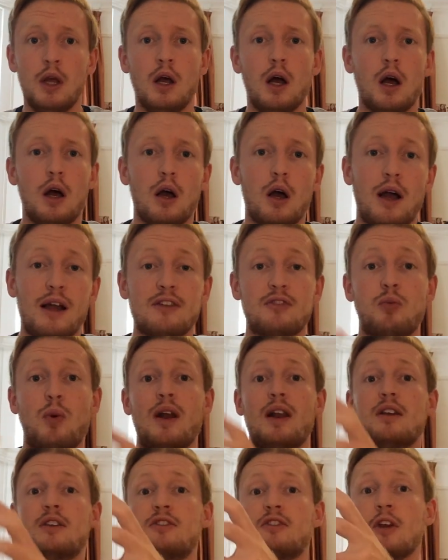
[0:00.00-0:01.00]
uh, as
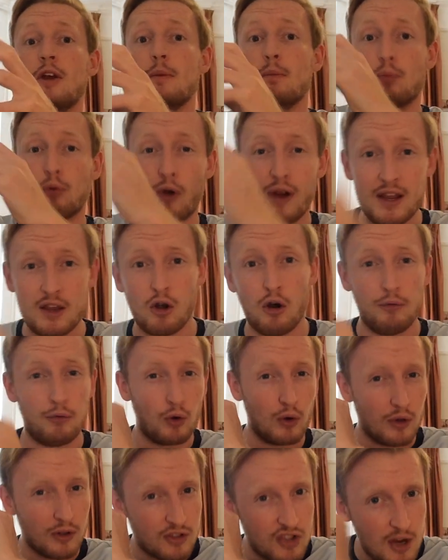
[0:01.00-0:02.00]
well as break off
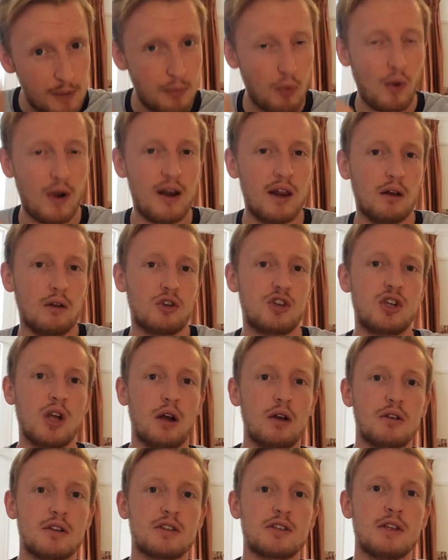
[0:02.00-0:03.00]
or chip away little
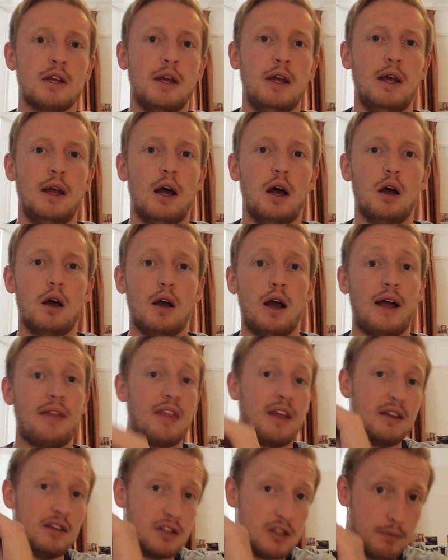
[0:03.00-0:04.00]
chunks uh, and
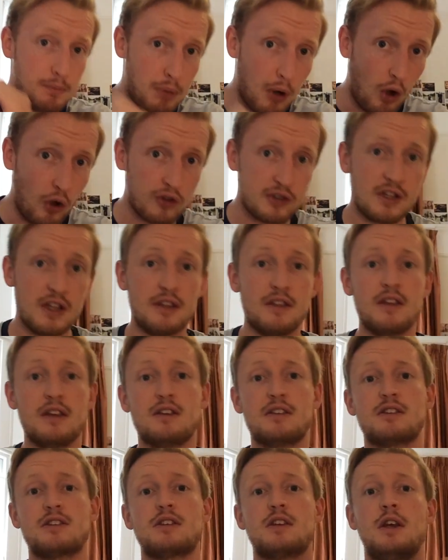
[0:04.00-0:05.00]
then deposit
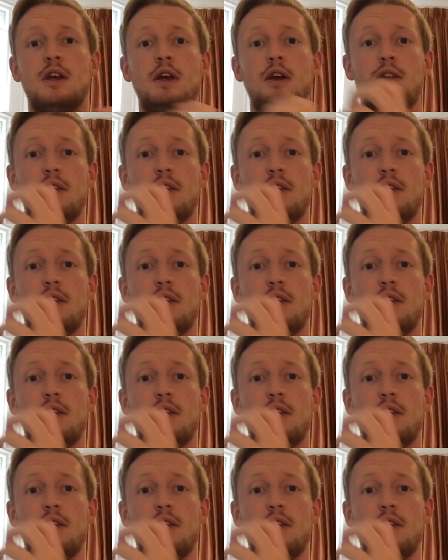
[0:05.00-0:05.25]
this,